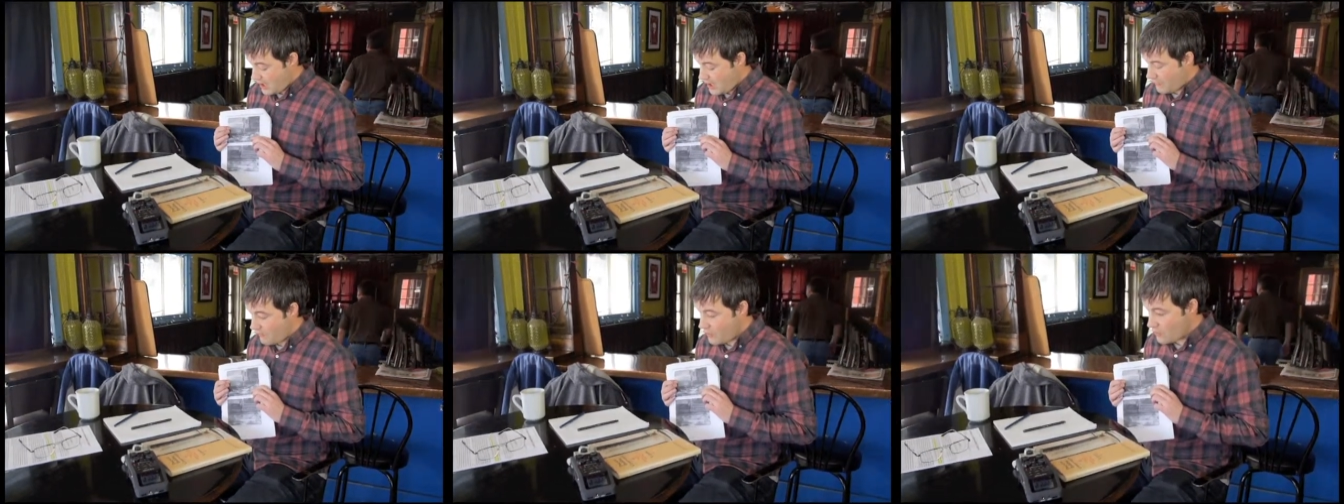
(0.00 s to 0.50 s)

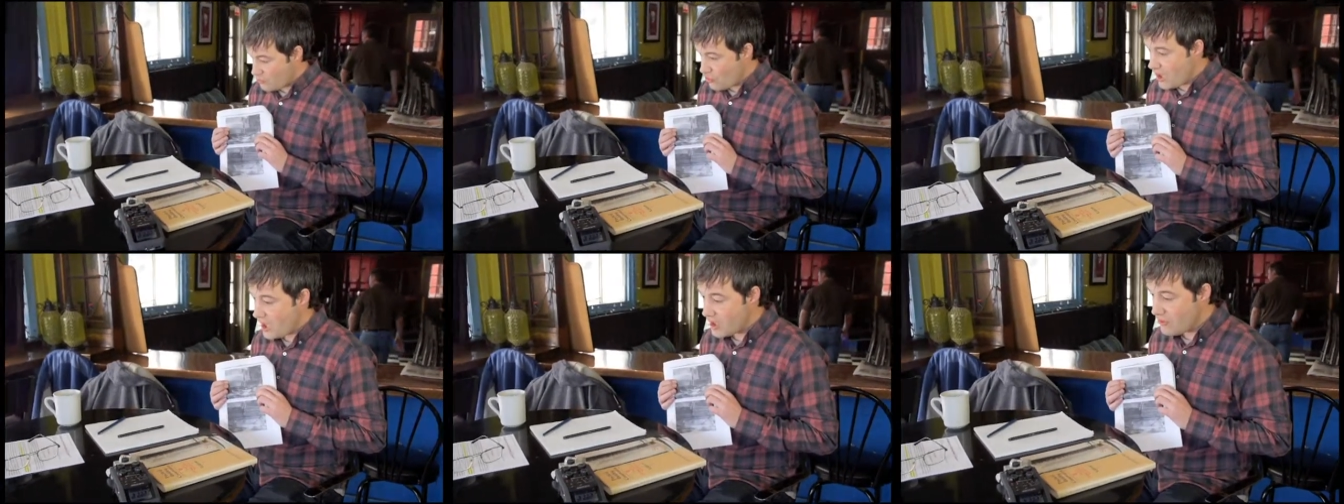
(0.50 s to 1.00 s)
If it was
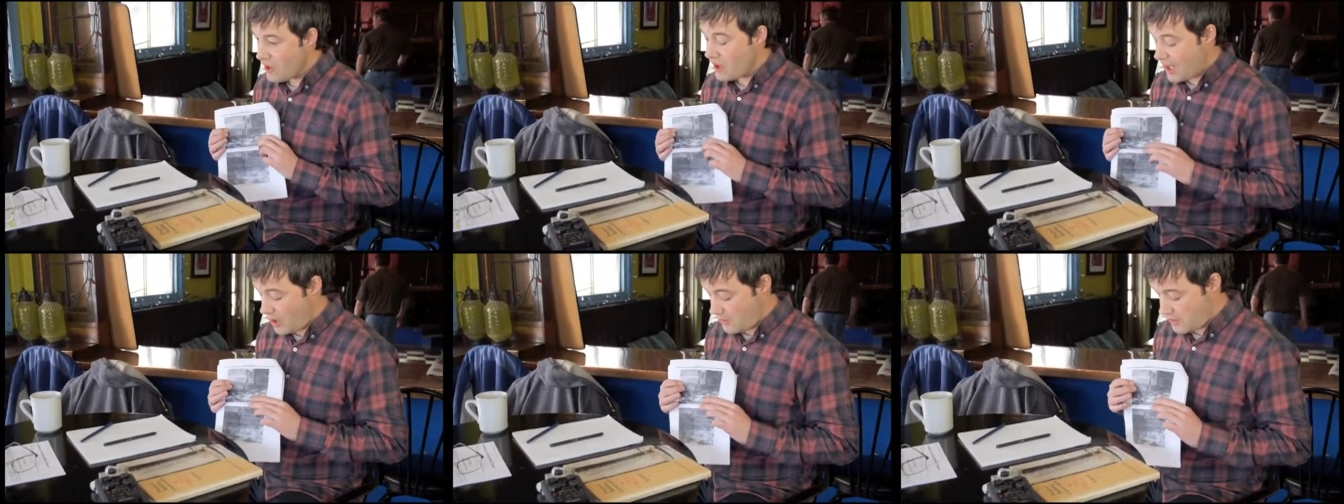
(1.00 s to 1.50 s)

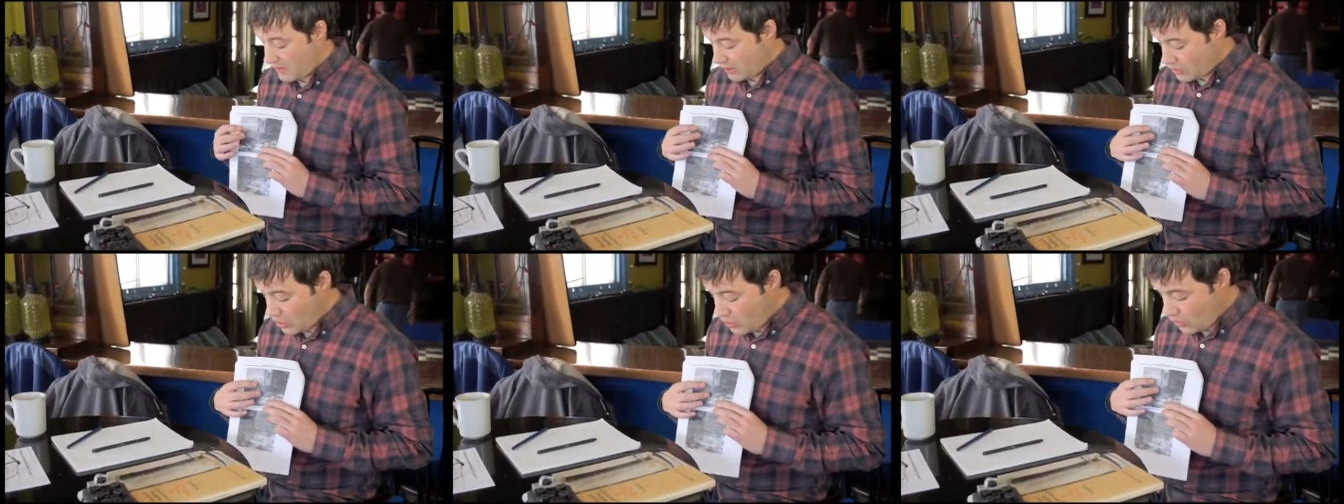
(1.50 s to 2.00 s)
really high up the
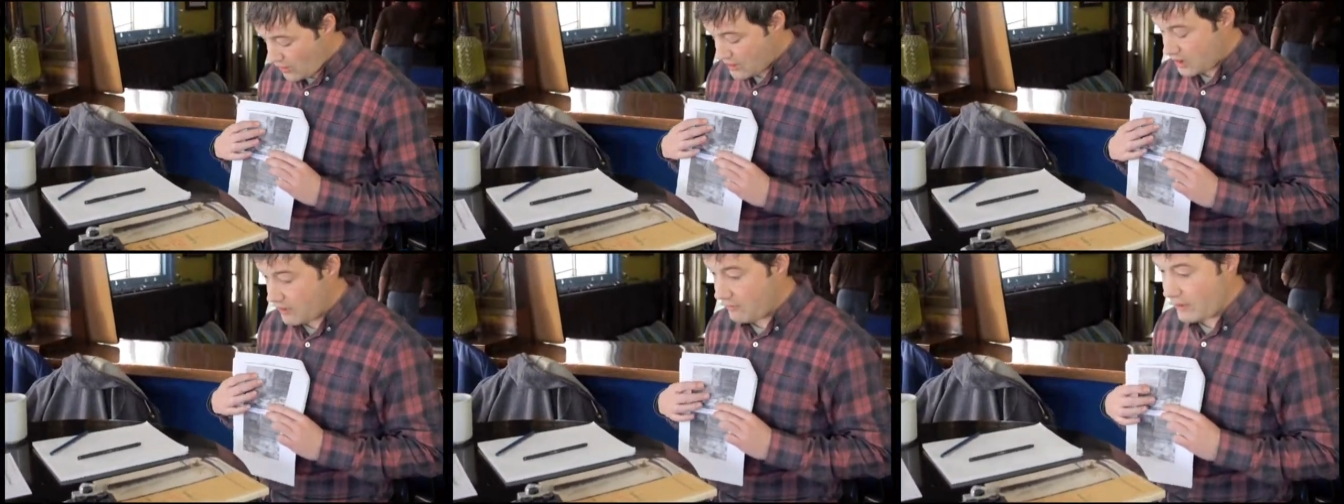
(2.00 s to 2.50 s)
building, you know
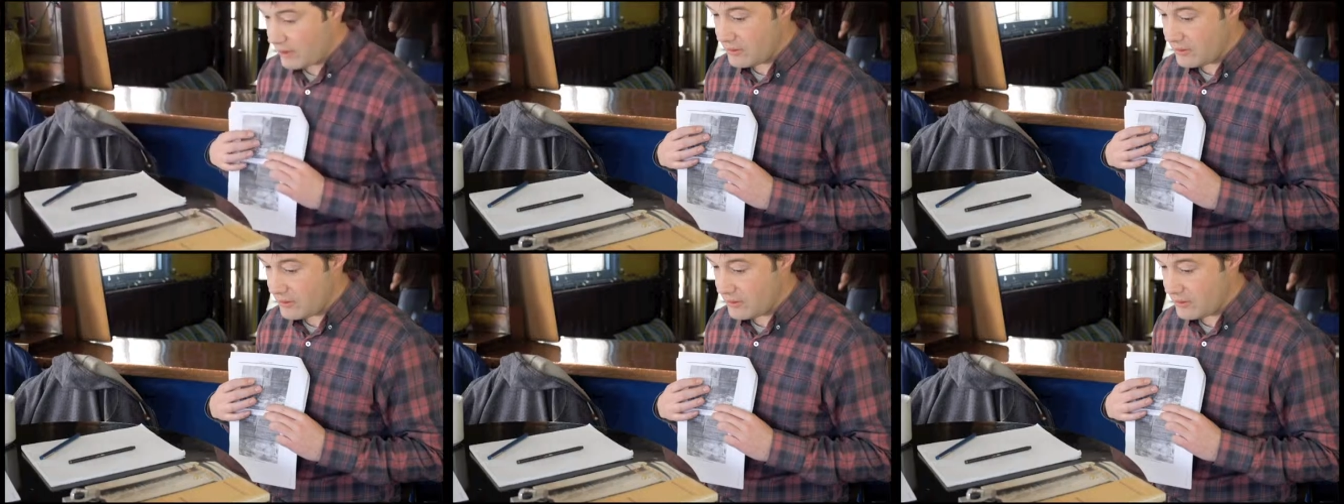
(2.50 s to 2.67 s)
that's going to fail,